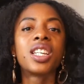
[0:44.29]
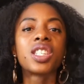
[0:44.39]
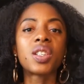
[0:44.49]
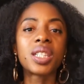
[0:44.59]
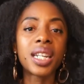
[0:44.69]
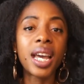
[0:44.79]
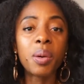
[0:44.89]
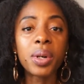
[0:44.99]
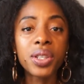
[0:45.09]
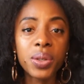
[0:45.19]
So today I
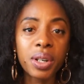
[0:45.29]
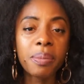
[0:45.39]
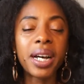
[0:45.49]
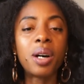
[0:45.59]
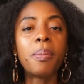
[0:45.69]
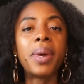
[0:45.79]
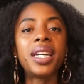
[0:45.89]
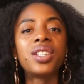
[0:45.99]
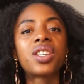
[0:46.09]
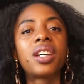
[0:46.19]
want to talk about
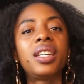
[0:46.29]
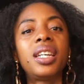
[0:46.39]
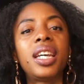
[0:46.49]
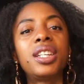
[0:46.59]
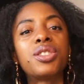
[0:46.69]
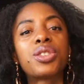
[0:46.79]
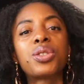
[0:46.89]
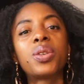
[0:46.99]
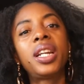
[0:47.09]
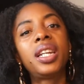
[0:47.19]
my journey
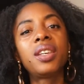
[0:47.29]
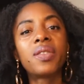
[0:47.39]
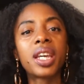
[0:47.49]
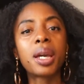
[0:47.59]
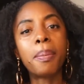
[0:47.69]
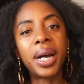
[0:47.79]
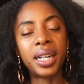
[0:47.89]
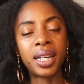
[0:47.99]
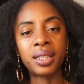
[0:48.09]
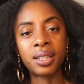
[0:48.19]
into leaving my
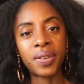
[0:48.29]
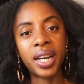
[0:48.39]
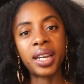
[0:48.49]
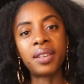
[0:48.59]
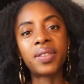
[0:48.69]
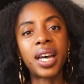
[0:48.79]
9-to-5